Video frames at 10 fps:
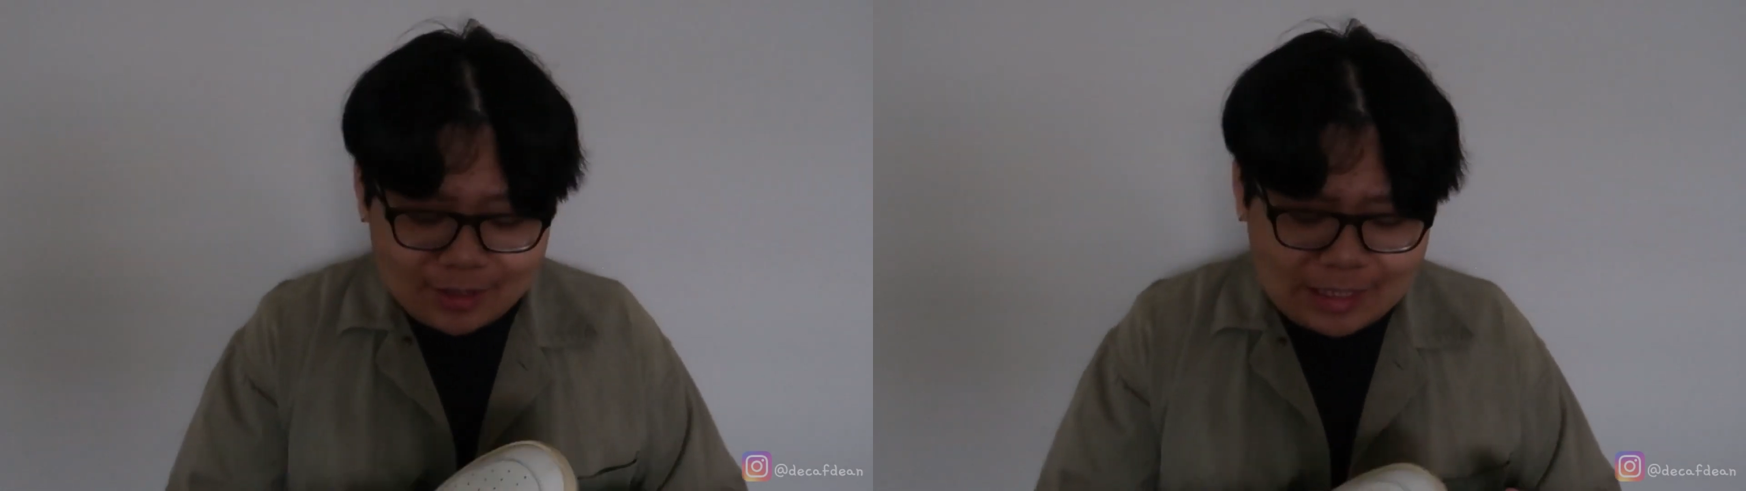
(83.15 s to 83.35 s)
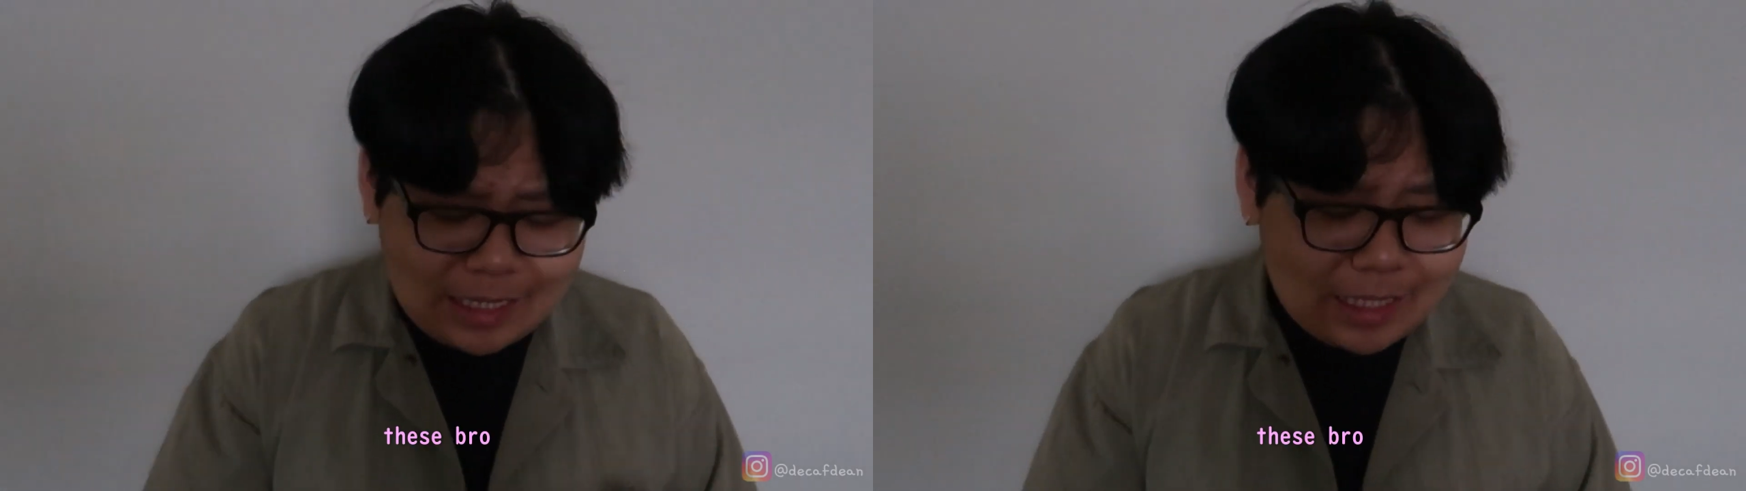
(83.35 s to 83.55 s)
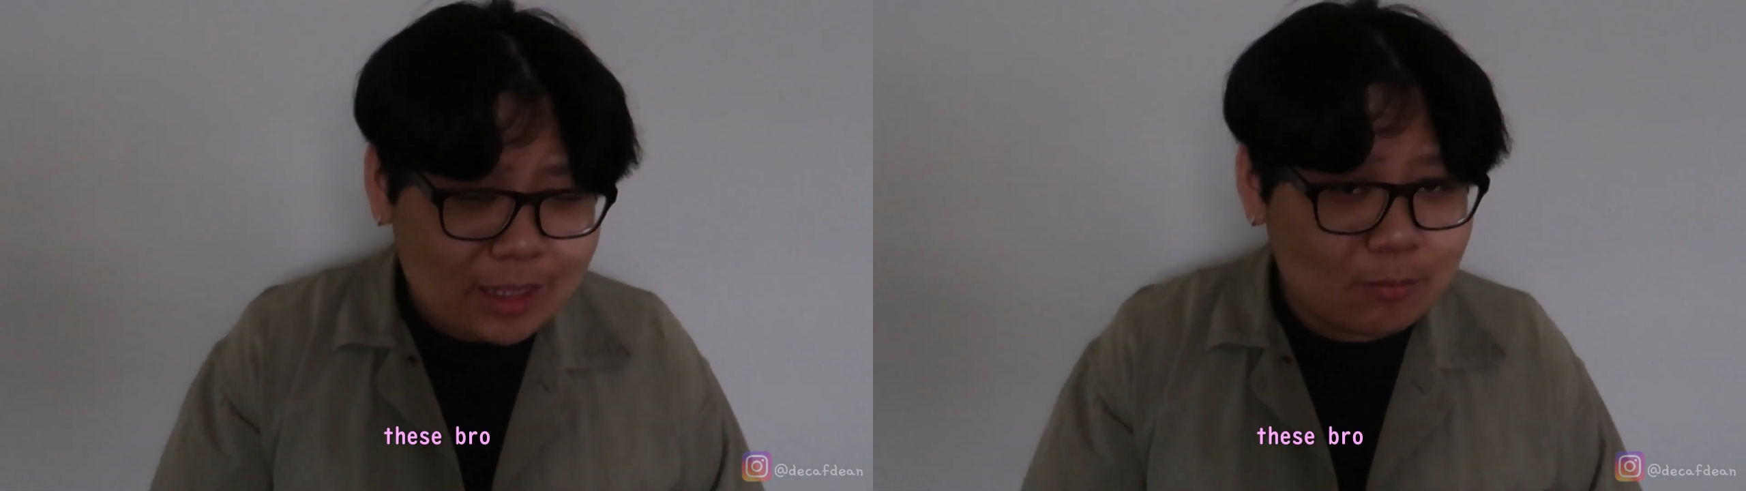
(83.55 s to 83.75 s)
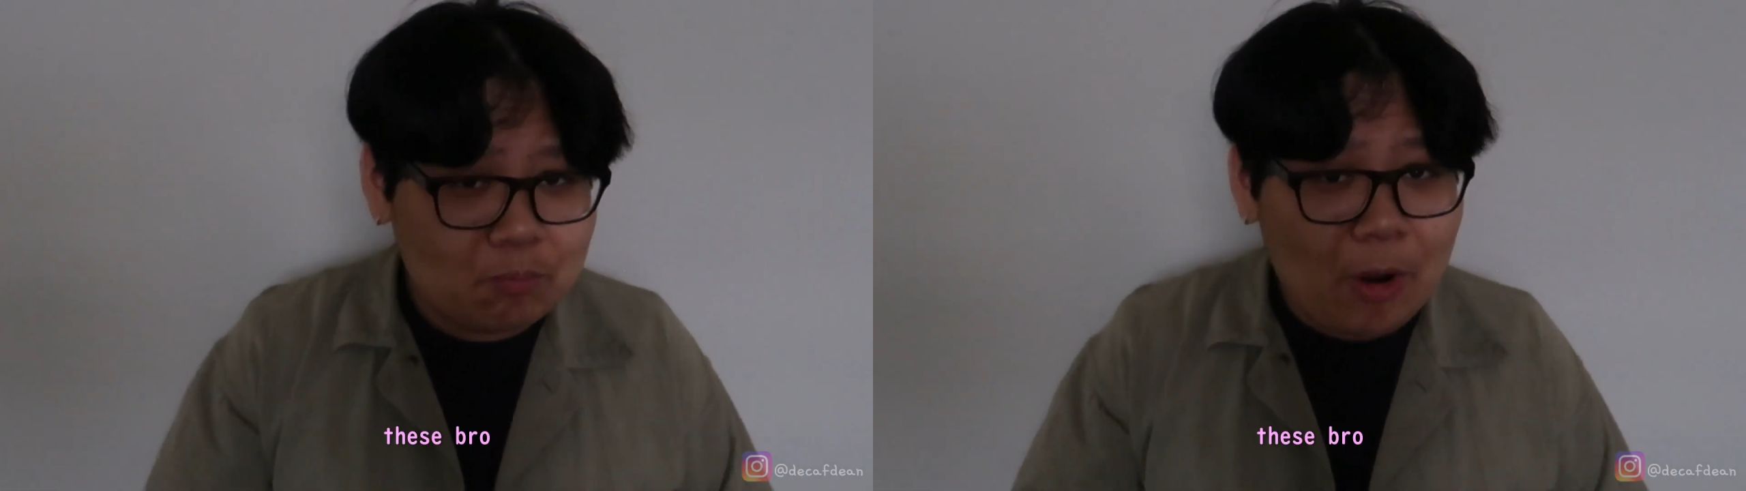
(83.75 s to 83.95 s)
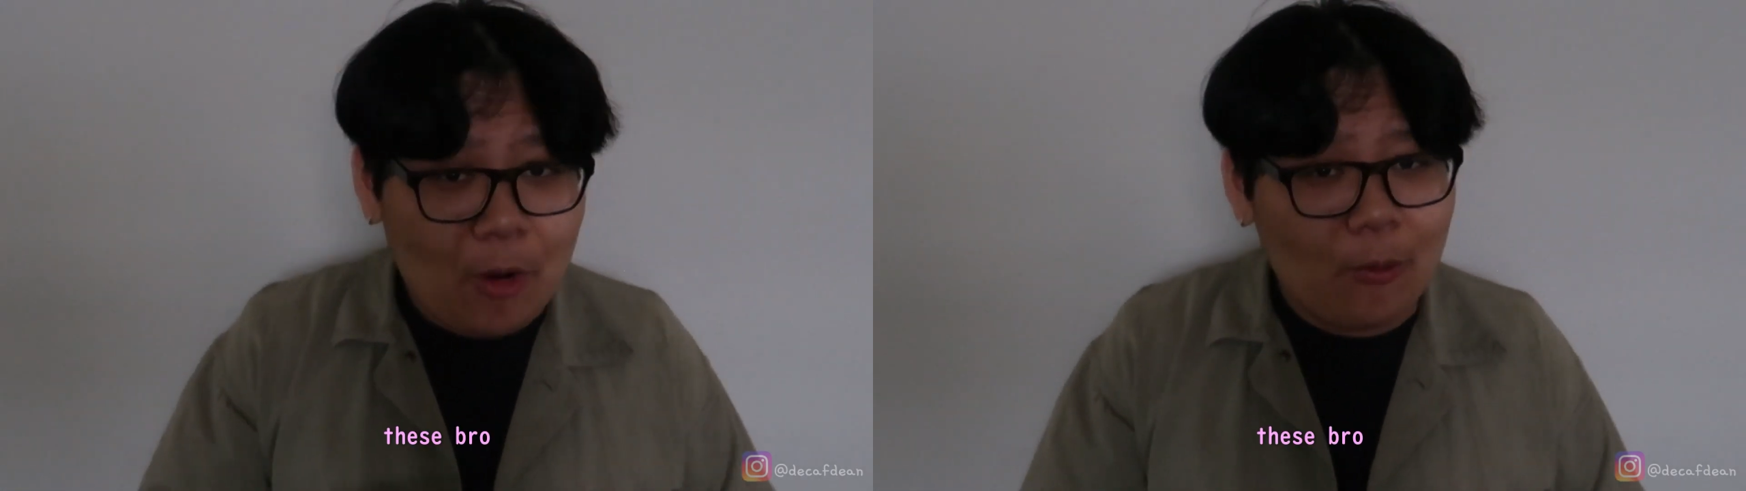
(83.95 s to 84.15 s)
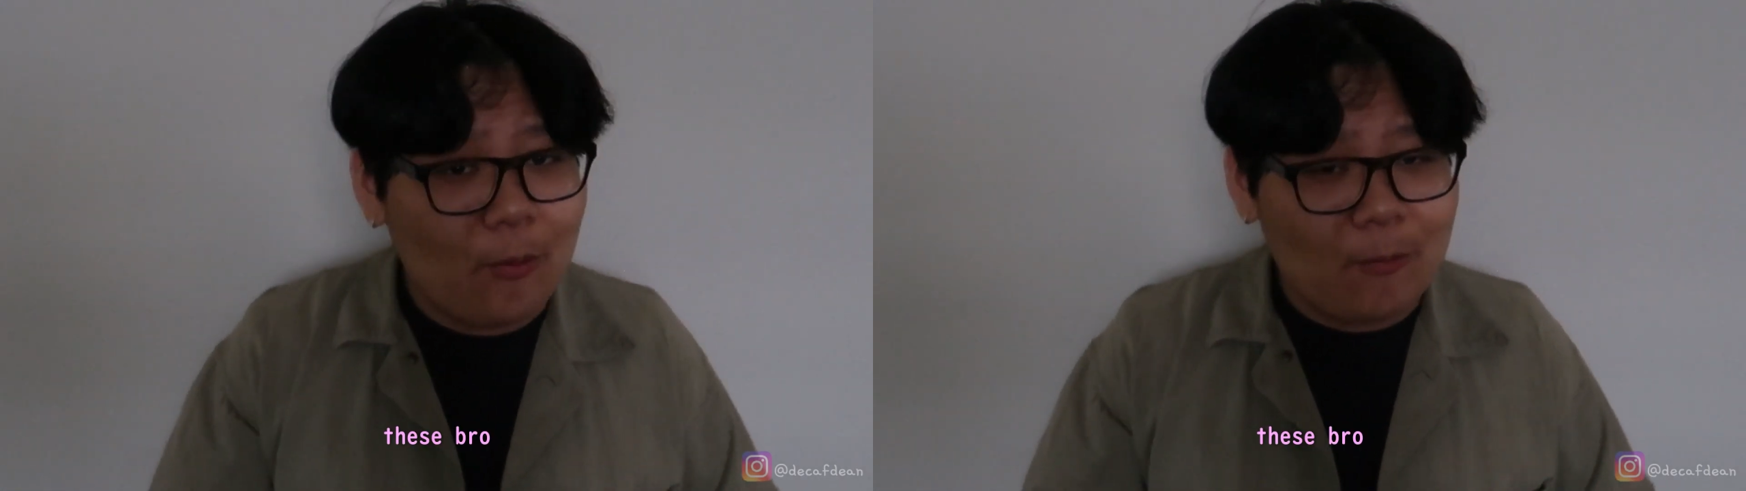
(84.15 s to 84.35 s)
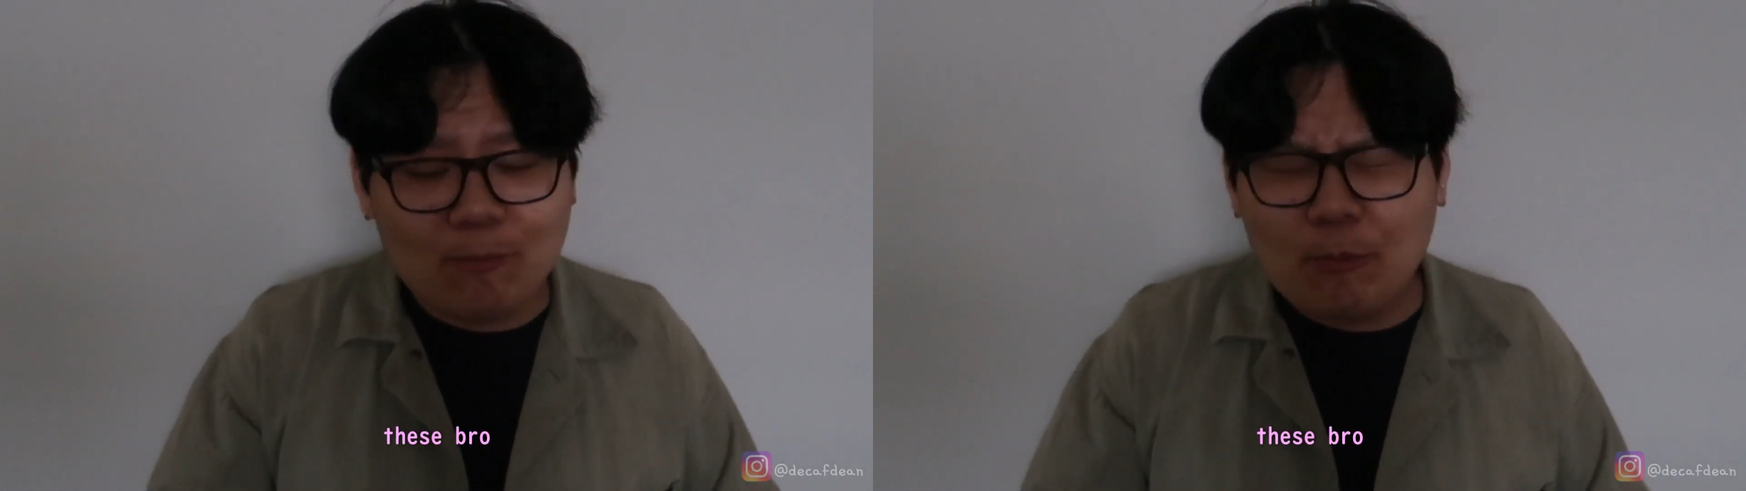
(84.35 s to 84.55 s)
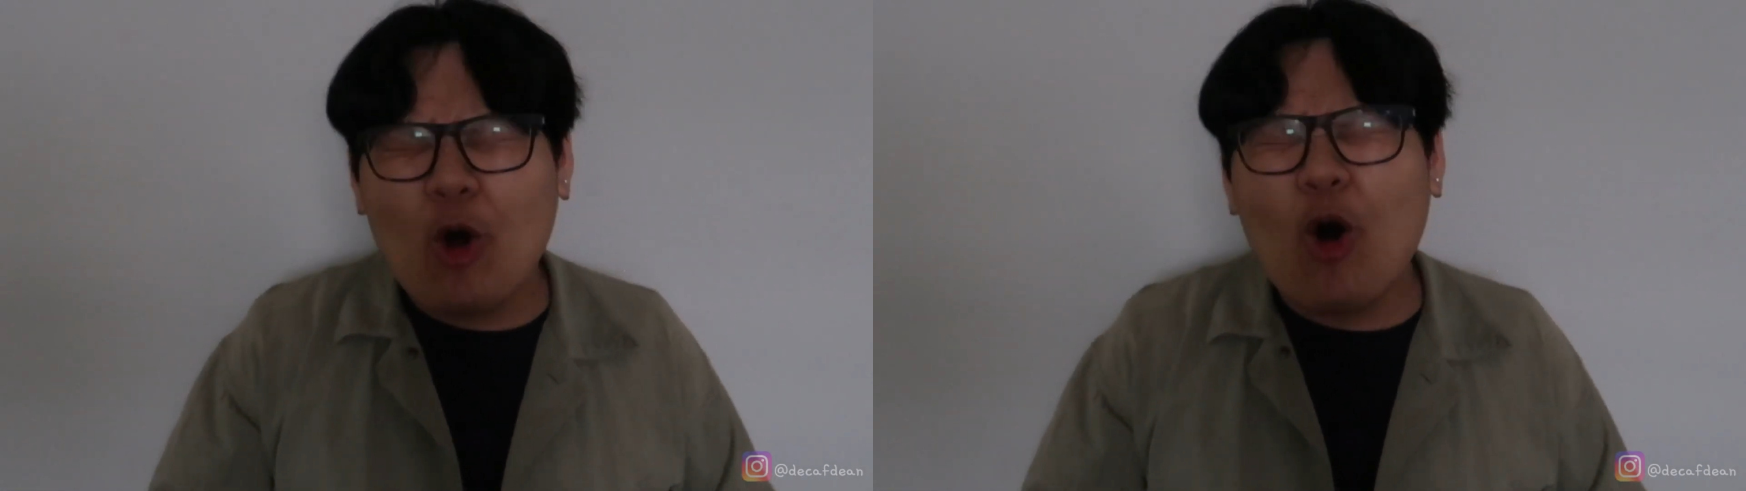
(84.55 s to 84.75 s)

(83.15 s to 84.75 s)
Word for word: These, bro,